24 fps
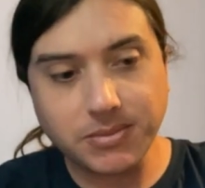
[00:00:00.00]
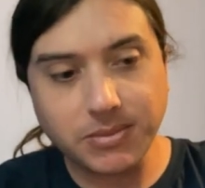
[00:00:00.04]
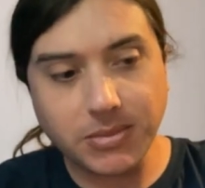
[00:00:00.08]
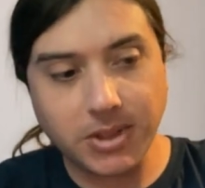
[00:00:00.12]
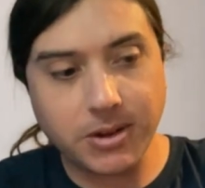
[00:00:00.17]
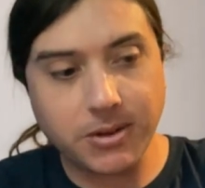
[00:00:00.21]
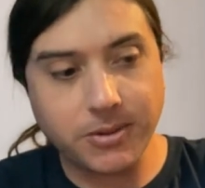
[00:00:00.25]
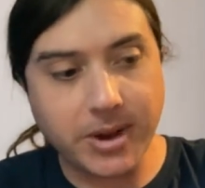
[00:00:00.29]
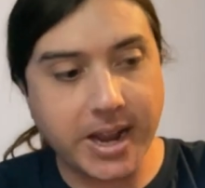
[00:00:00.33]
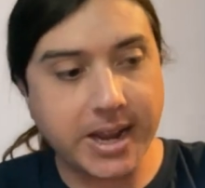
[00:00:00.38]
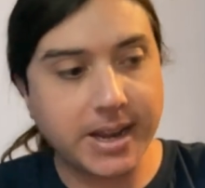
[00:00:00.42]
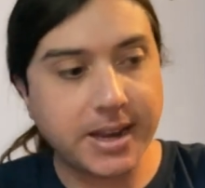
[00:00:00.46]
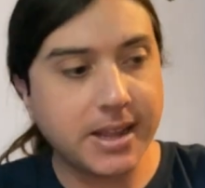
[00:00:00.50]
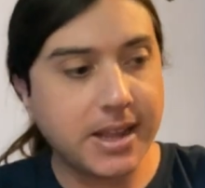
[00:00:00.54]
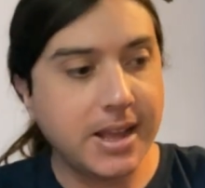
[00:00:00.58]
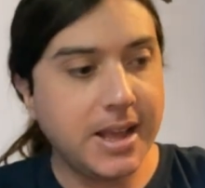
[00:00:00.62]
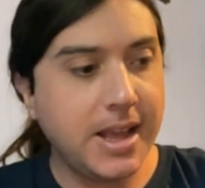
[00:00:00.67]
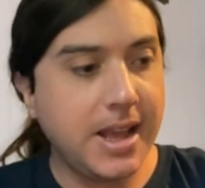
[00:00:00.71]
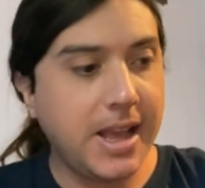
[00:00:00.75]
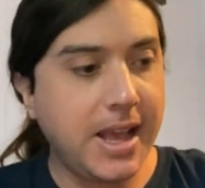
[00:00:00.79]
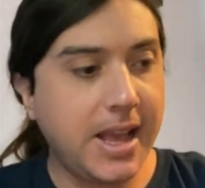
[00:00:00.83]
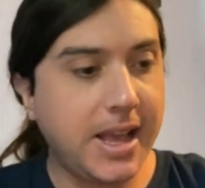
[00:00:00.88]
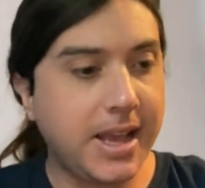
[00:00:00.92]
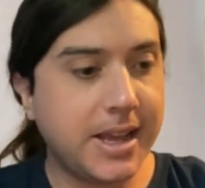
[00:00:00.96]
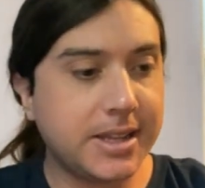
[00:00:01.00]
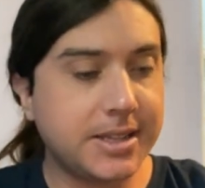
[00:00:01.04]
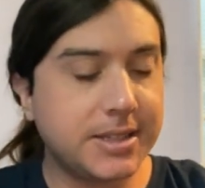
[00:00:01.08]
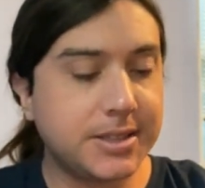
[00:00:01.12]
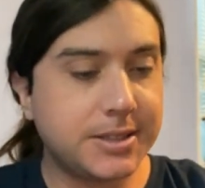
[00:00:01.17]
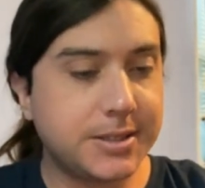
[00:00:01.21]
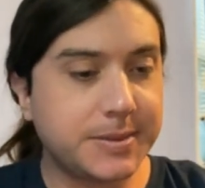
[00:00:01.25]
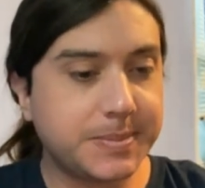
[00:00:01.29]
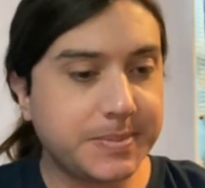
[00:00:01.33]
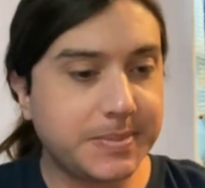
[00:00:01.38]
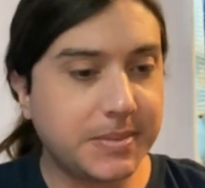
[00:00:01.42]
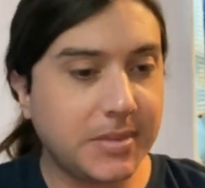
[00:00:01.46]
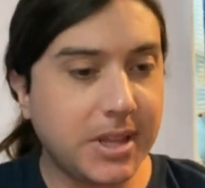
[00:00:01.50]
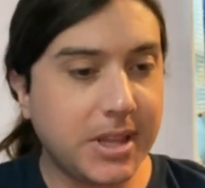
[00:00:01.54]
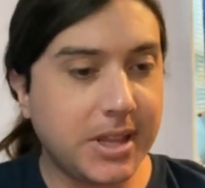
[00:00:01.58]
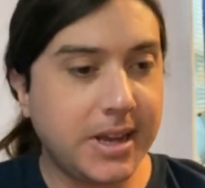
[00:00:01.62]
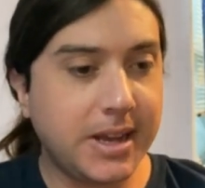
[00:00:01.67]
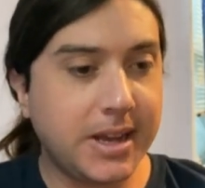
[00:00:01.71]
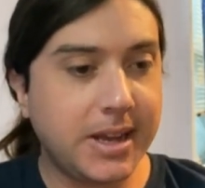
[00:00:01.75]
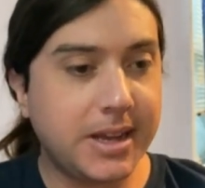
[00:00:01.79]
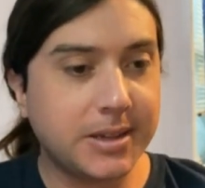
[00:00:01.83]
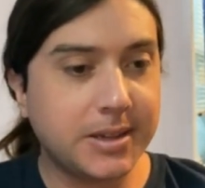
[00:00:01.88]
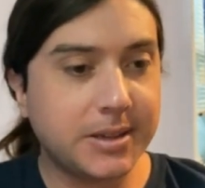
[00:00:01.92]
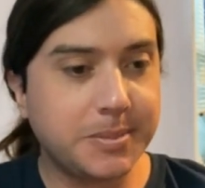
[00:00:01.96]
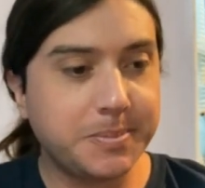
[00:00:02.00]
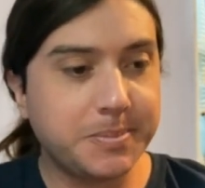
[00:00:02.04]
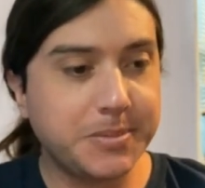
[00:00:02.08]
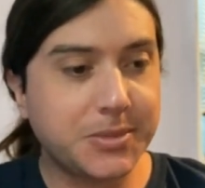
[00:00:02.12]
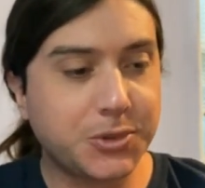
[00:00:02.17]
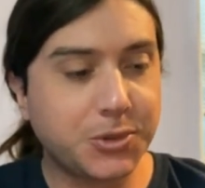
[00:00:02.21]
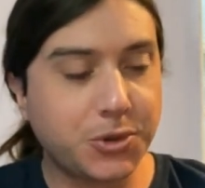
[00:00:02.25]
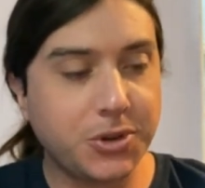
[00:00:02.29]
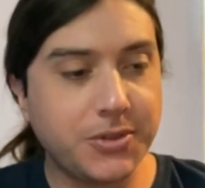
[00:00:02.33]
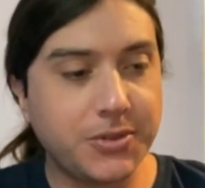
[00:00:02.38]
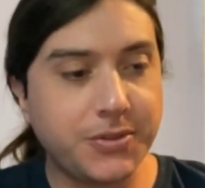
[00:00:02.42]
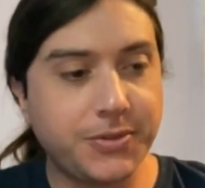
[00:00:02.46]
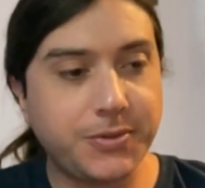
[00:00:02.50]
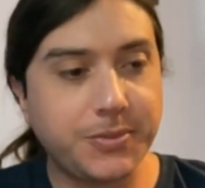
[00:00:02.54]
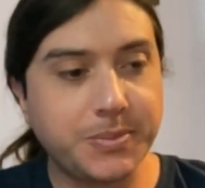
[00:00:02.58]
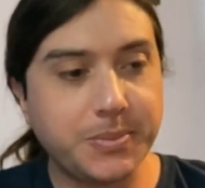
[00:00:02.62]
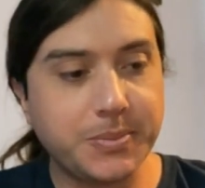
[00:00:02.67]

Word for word: right and uh, sort of